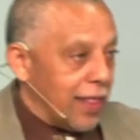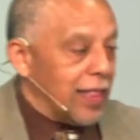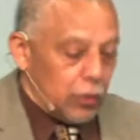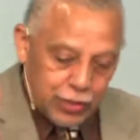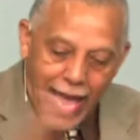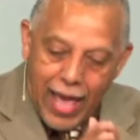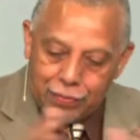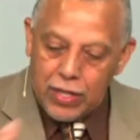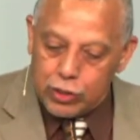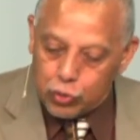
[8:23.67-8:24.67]
There was
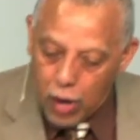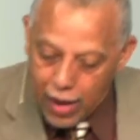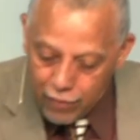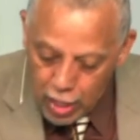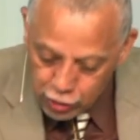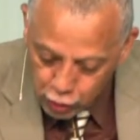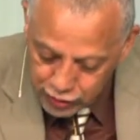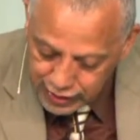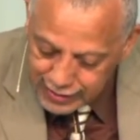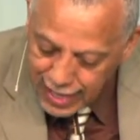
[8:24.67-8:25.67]
ethnic strife. So
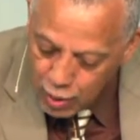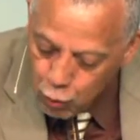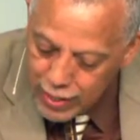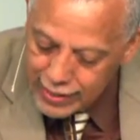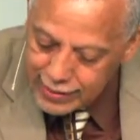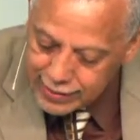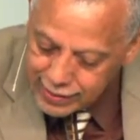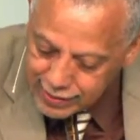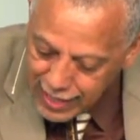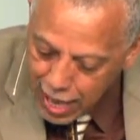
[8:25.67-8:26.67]
it says, and when his
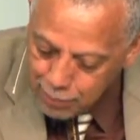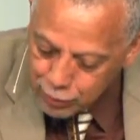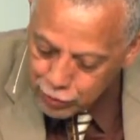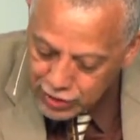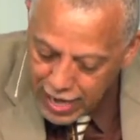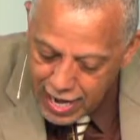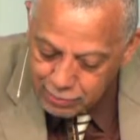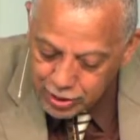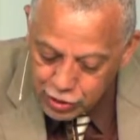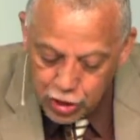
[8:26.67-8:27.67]
disciples,
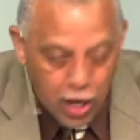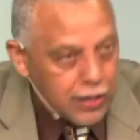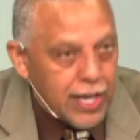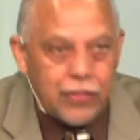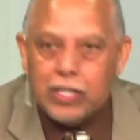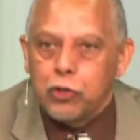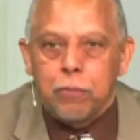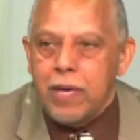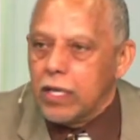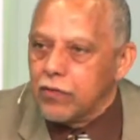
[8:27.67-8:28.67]
James and John, now these are
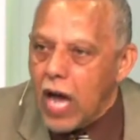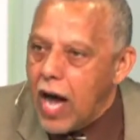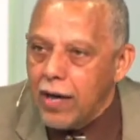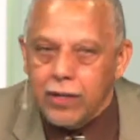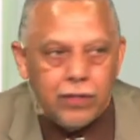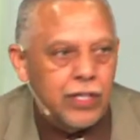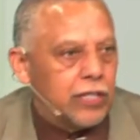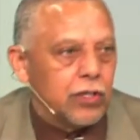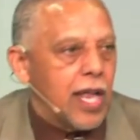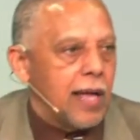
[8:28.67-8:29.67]
men of God.
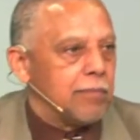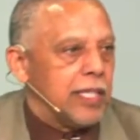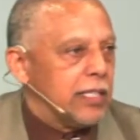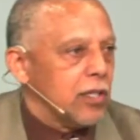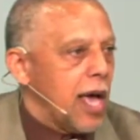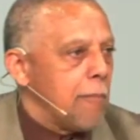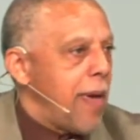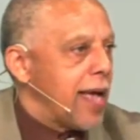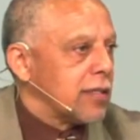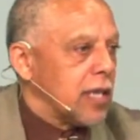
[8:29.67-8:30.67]
These are not
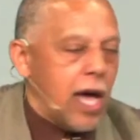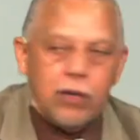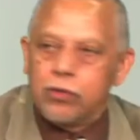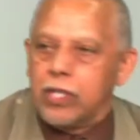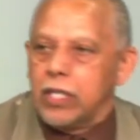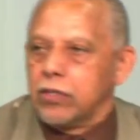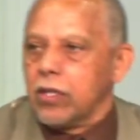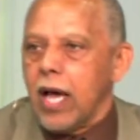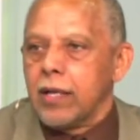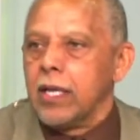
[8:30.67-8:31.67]
backsliders. These are
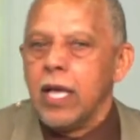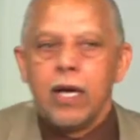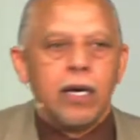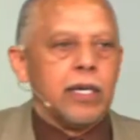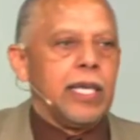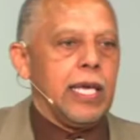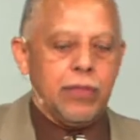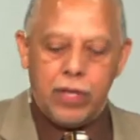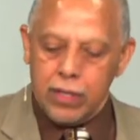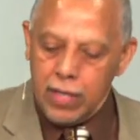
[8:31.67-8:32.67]
not
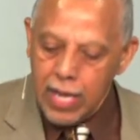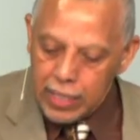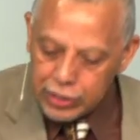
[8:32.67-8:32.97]
heathen.